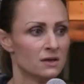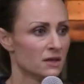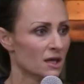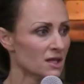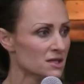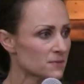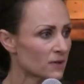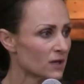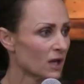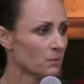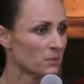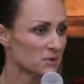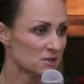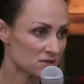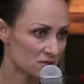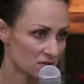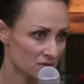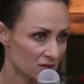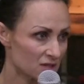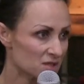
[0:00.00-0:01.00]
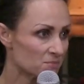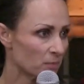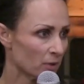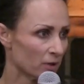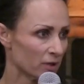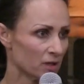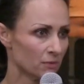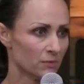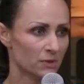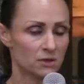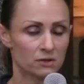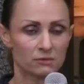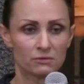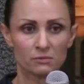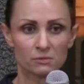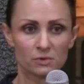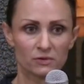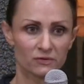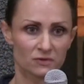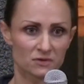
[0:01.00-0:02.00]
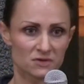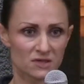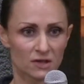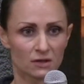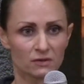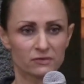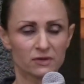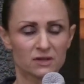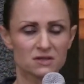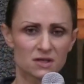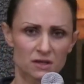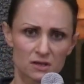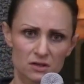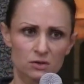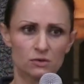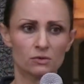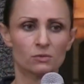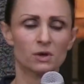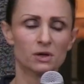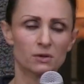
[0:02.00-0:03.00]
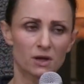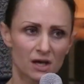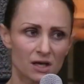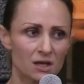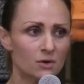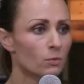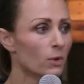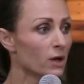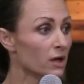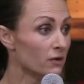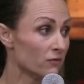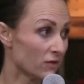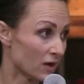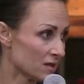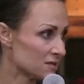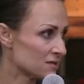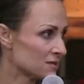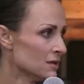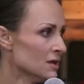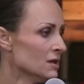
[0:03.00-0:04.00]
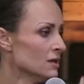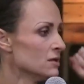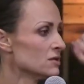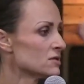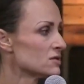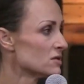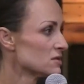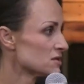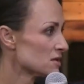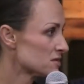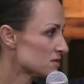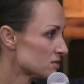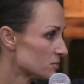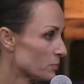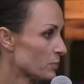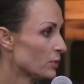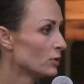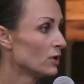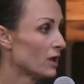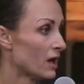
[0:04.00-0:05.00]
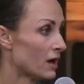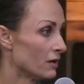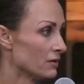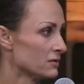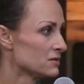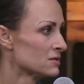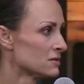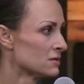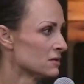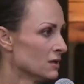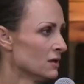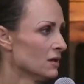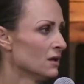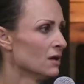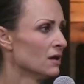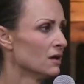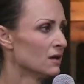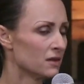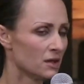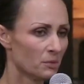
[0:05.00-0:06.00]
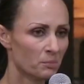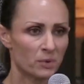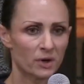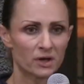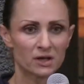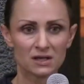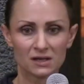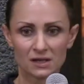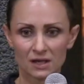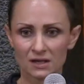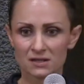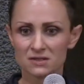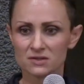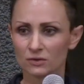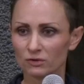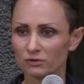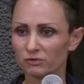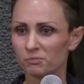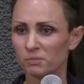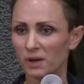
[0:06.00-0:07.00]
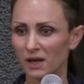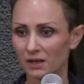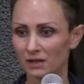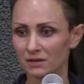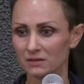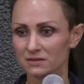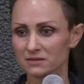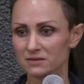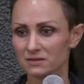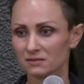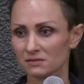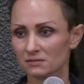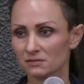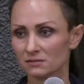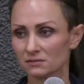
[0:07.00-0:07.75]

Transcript: That's what happens to this body when you remove yourself. I say you. When any one of us chooses to pull out, the body gets off balance.